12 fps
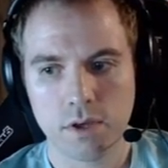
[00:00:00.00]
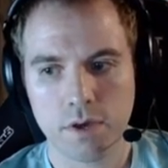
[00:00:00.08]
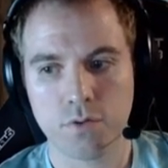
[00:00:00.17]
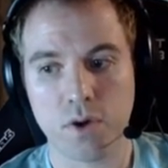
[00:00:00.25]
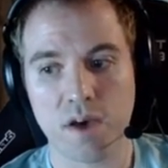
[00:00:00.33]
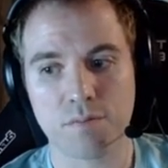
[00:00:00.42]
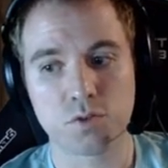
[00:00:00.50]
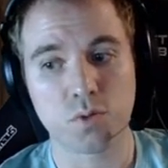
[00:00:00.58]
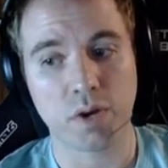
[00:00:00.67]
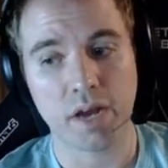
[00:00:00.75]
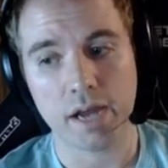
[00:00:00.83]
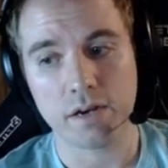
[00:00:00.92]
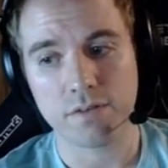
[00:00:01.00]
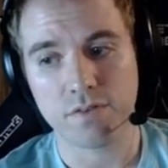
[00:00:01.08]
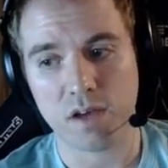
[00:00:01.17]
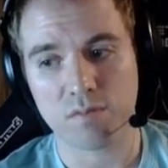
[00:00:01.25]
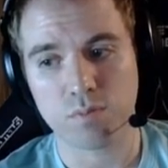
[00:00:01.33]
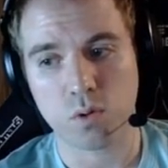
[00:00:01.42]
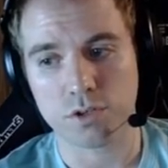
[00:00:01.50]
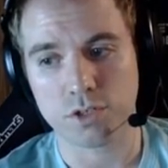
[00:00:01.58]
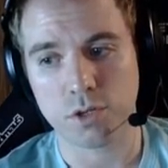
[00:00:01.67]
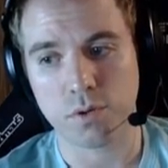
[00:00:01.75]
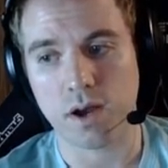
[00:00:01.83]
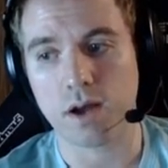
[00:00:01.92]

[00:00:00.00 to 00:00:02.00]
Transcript: If you have between 85.2 and